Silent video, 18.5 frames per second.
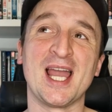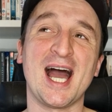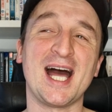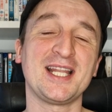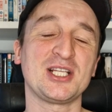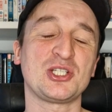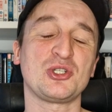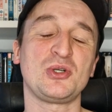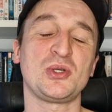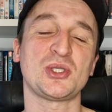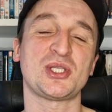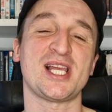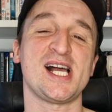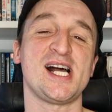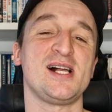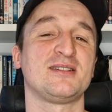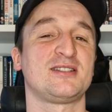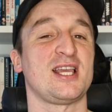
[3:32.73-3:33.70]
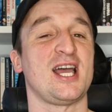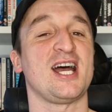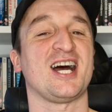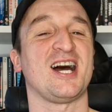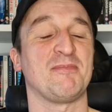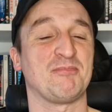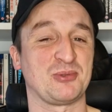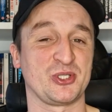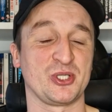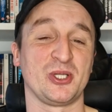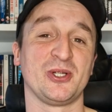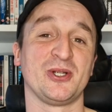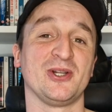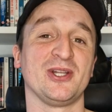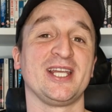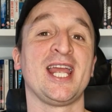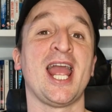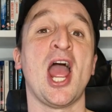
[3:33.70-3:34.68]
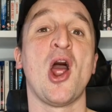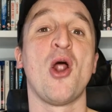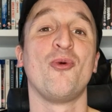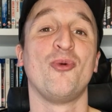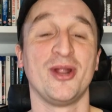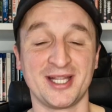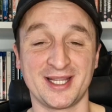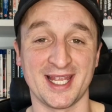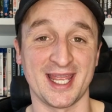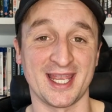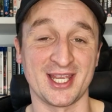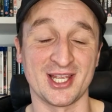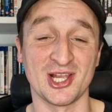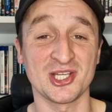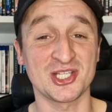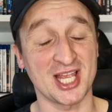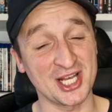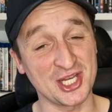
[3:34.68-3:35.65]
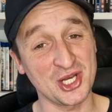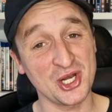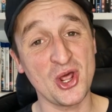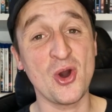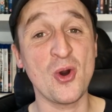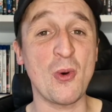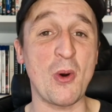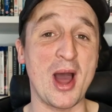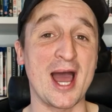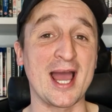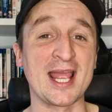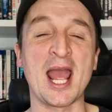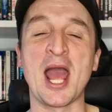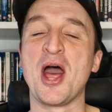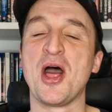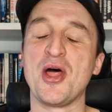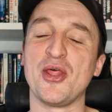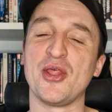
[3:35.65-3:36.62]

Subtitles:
and this all sounds absolutely ridiculous, and you know why?